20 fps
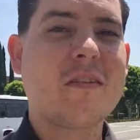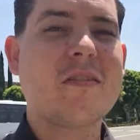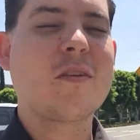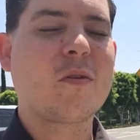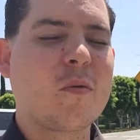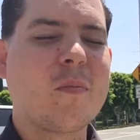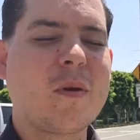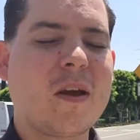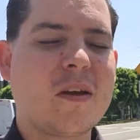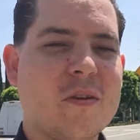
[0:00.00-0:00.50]
There
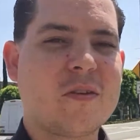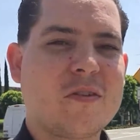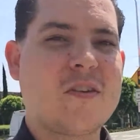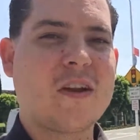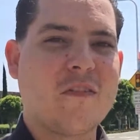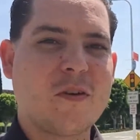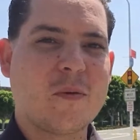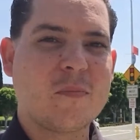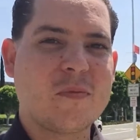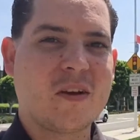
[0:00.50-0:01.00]
will be other
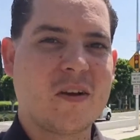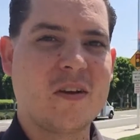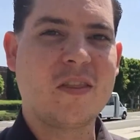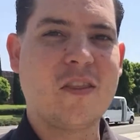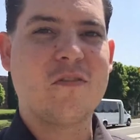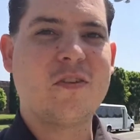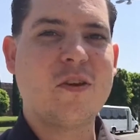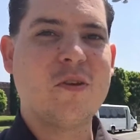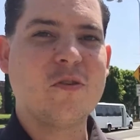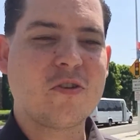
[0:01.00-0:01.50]
stuff up there in the
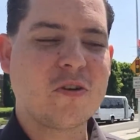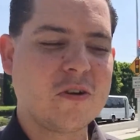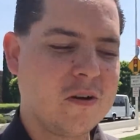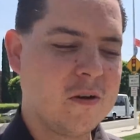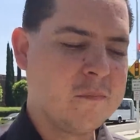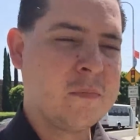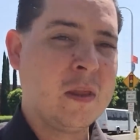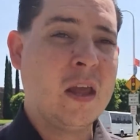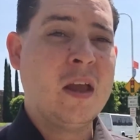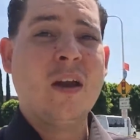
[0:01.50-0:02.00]
future,
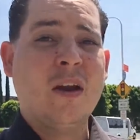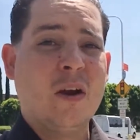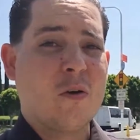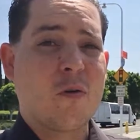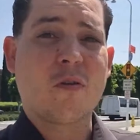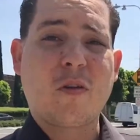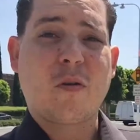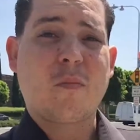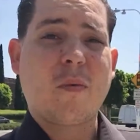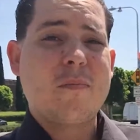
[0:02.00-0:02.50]

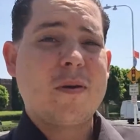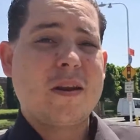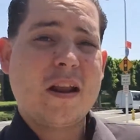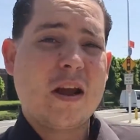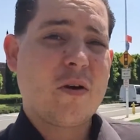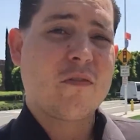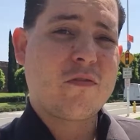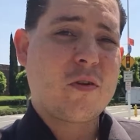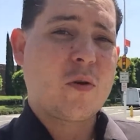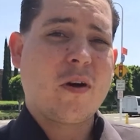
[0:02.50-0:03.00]
or there may be now
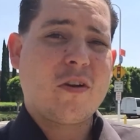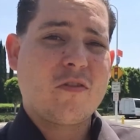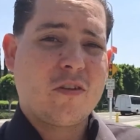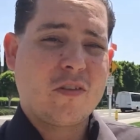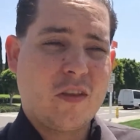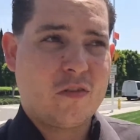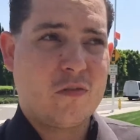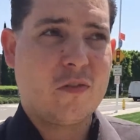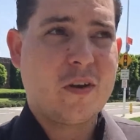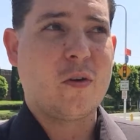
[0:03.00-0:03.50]
if you're watching
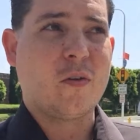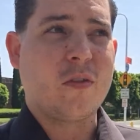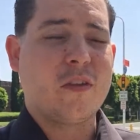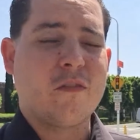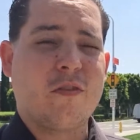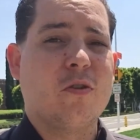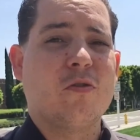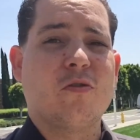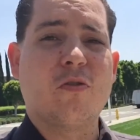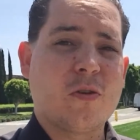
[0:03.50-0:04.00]
this video in the
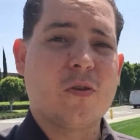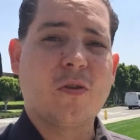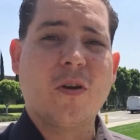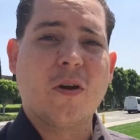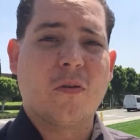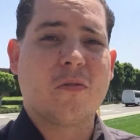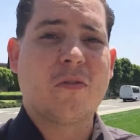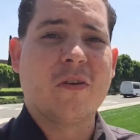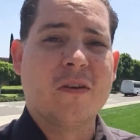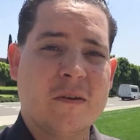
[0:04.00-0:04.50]
future, who knows.